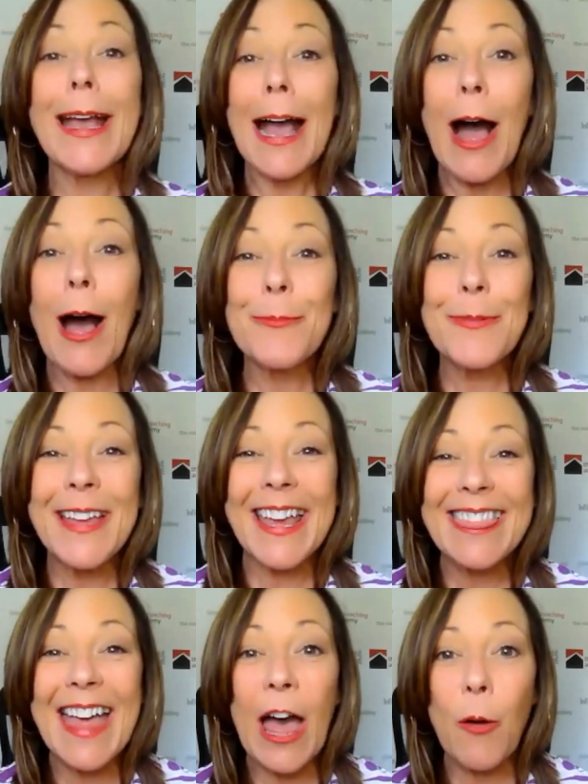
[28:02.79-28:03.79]
up
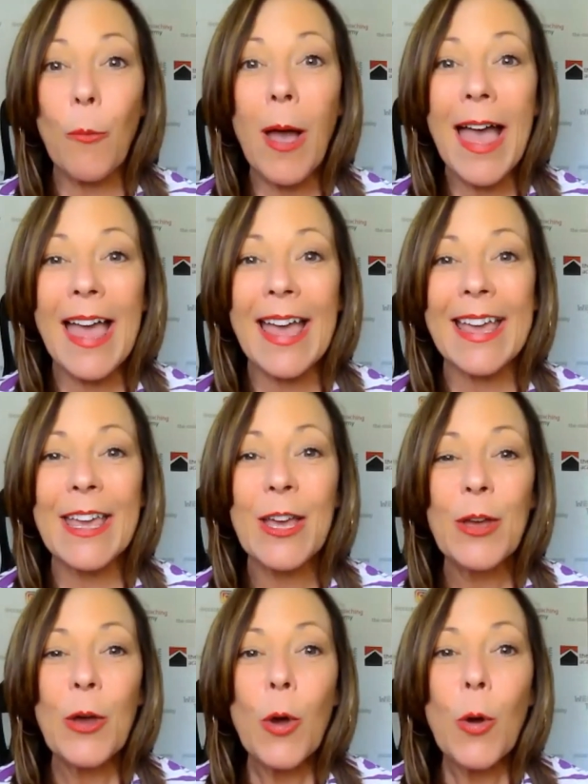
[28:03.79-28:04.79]
in that way,
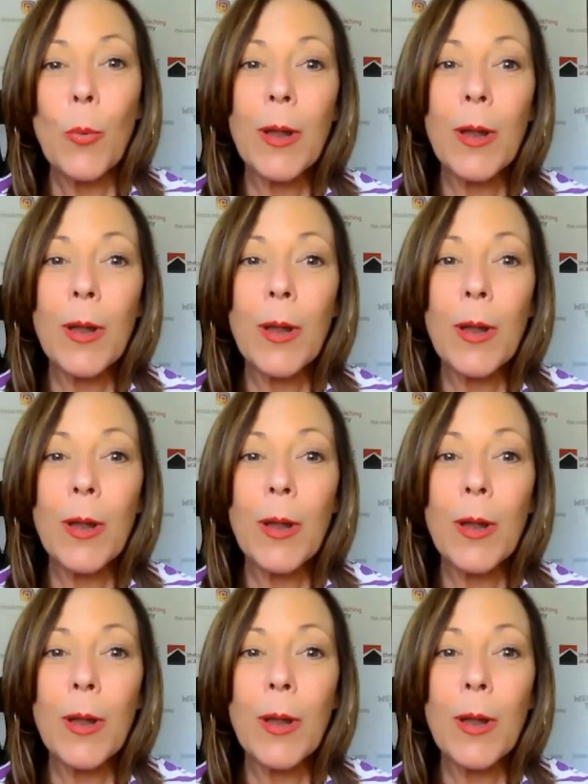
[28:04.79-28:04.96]
mm.